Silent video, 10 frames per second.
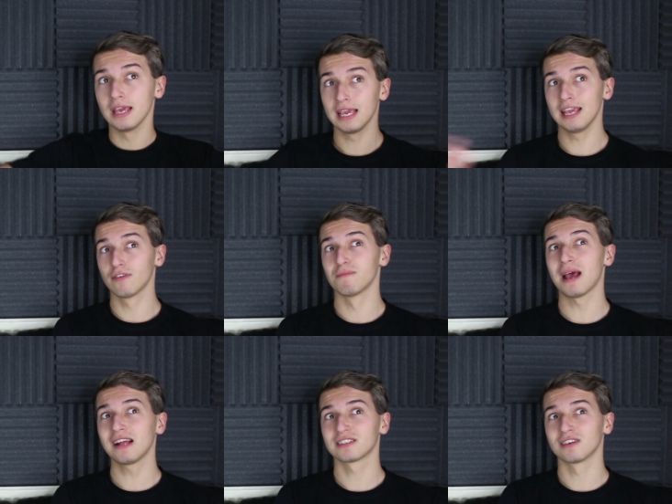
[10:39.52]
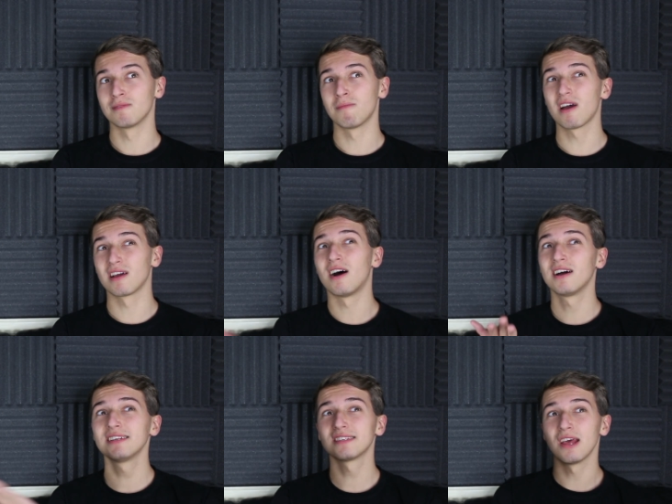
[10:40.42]
even better in my
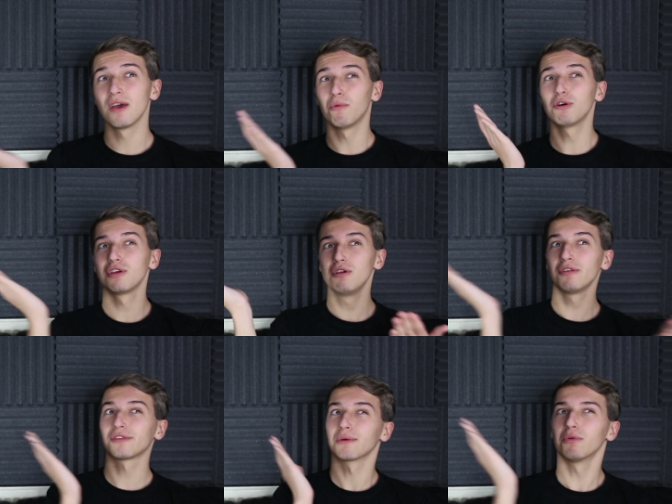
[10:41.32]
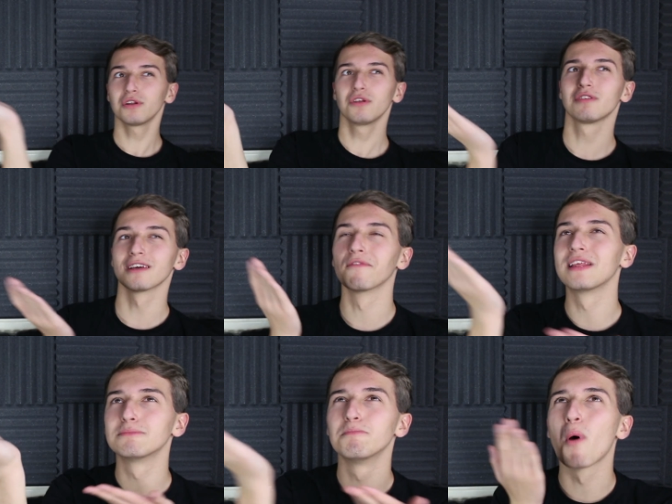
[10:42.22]
eyes. What do you think? What did you think of
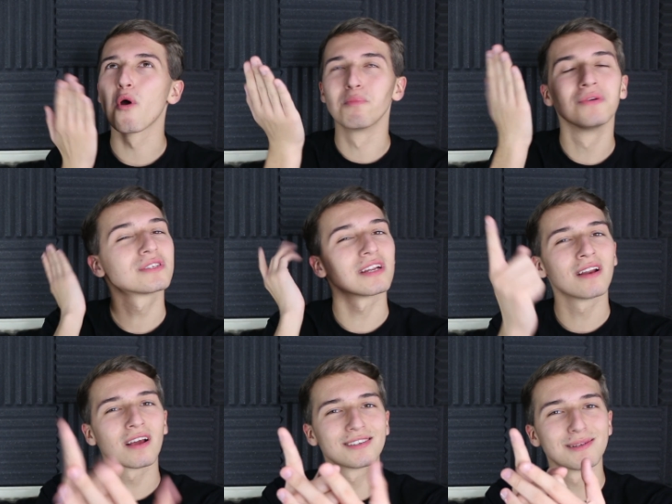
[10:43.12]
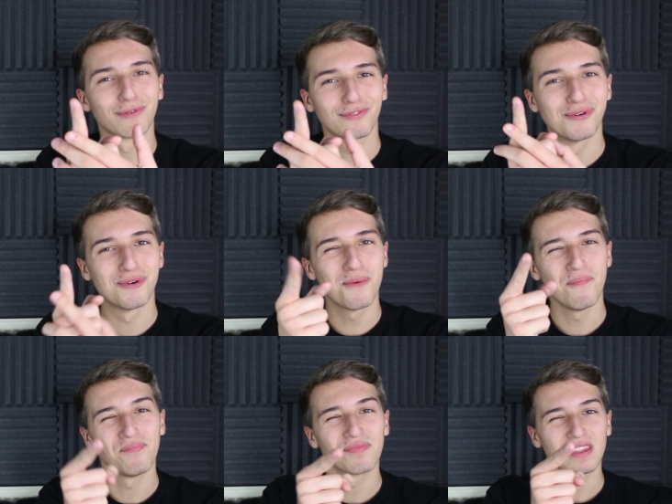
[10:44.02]
these moments? And like I said before,
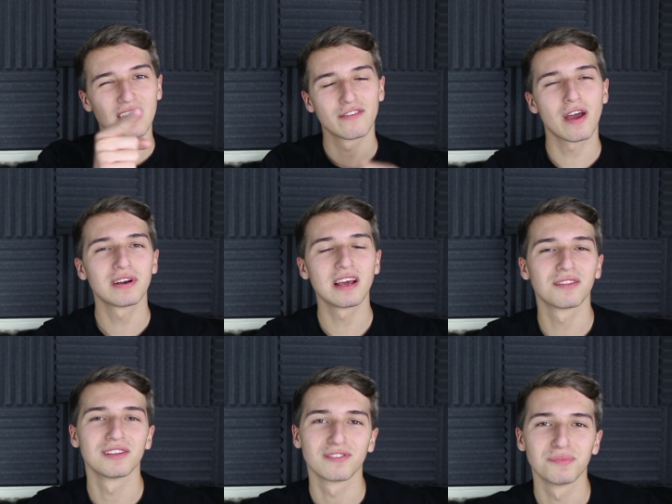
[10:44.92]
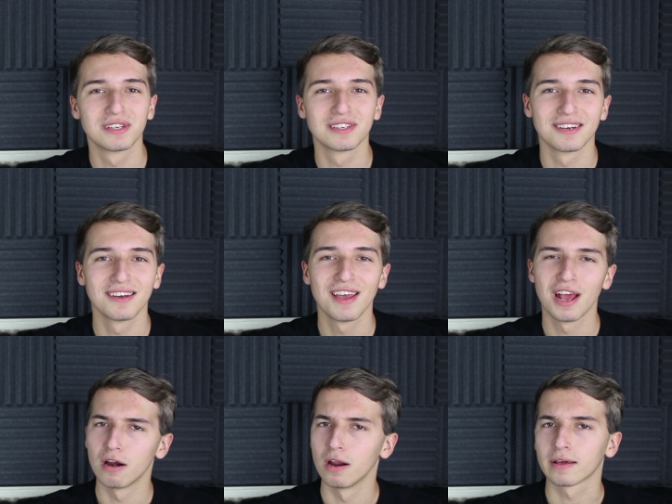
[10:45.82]
if you have any others for me to
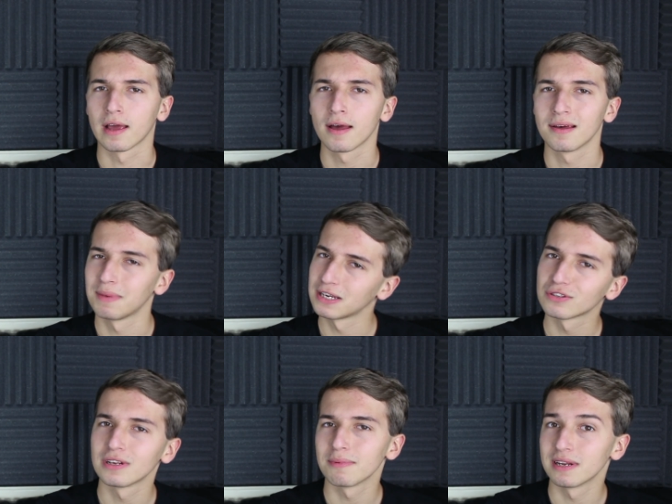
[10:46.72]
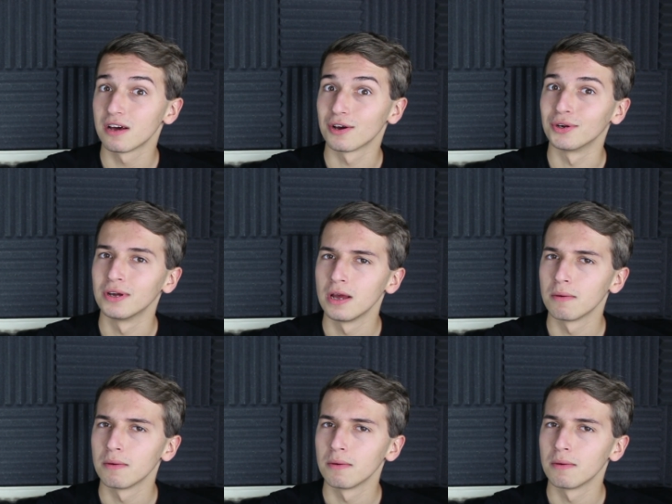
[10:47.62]
look at, make sure you let me know.